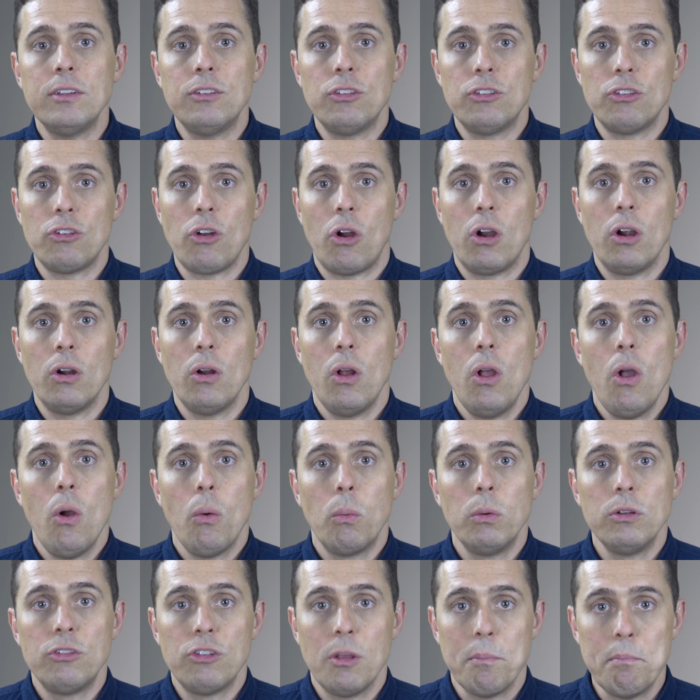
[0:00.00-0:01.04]
start
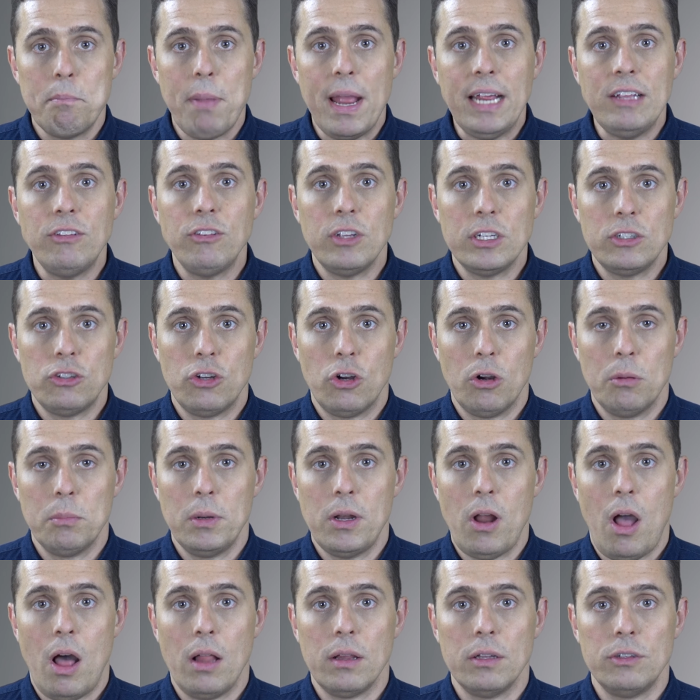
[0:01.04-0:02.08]
with some basic
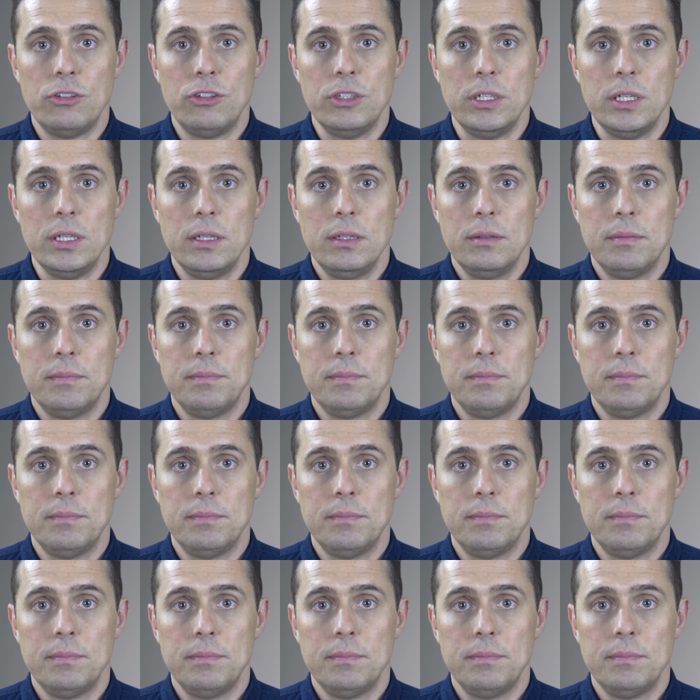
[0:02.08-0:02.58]
terminology.